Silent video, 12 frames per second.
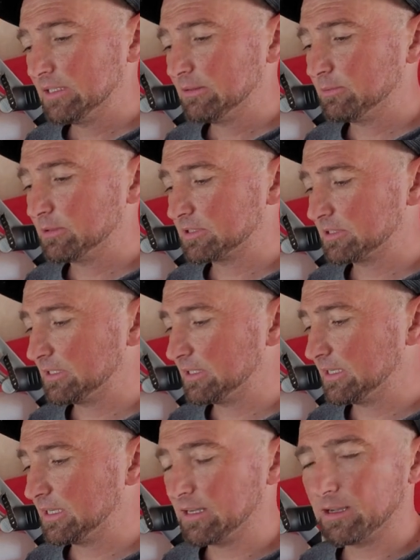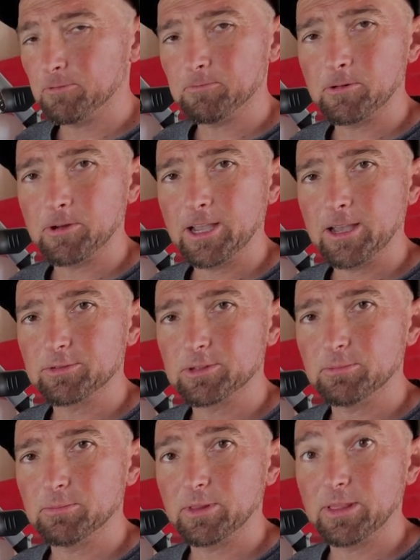We'll see, we have
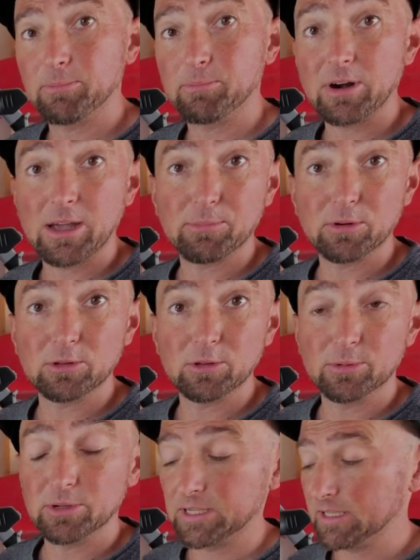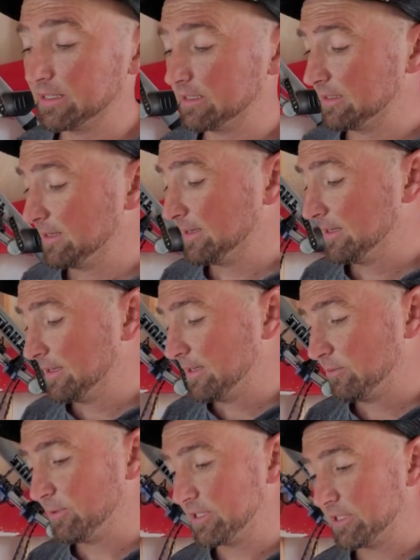some of that proper lubricant,
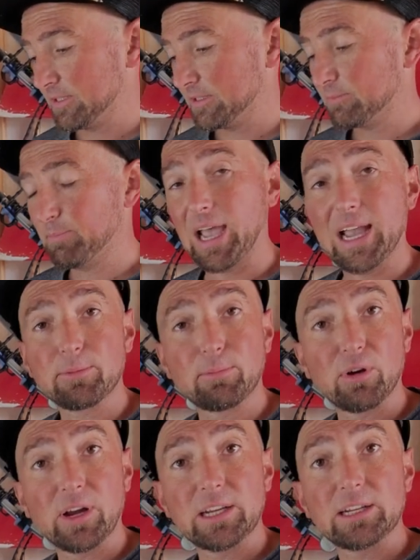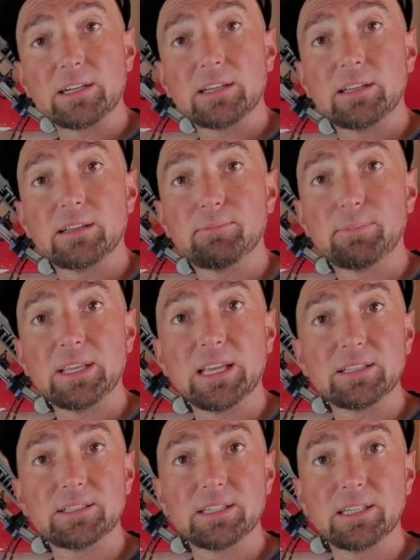which is PAC Brake,
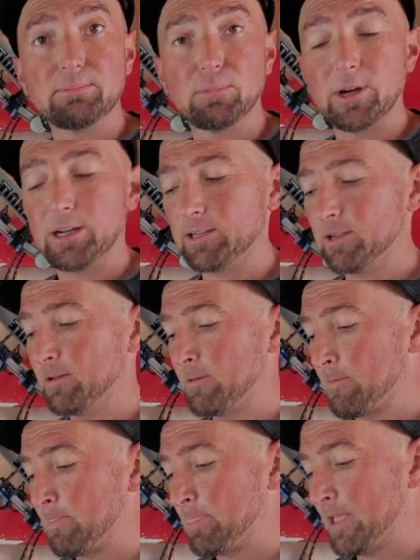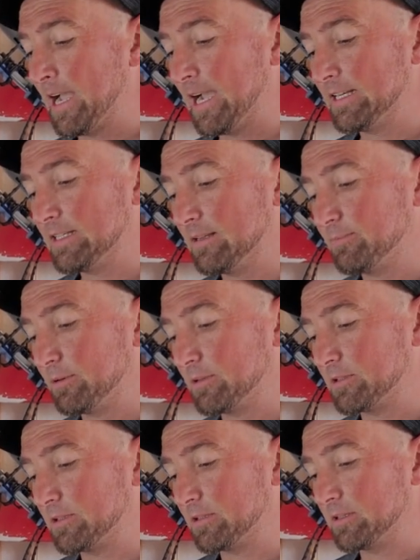PAC Brake, high
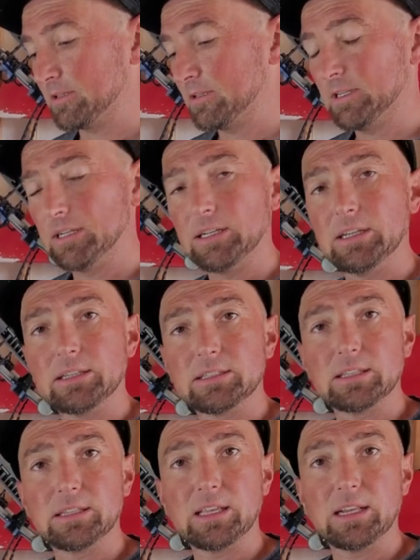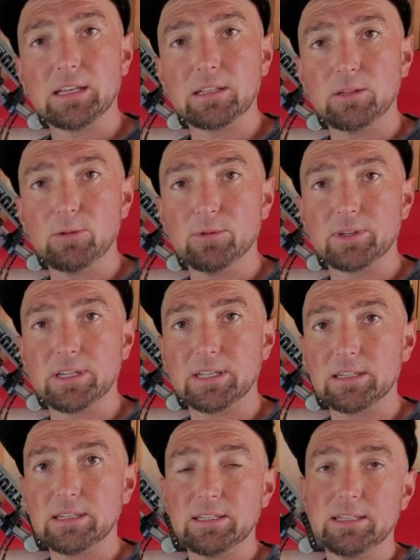temperature synthetic lubricant.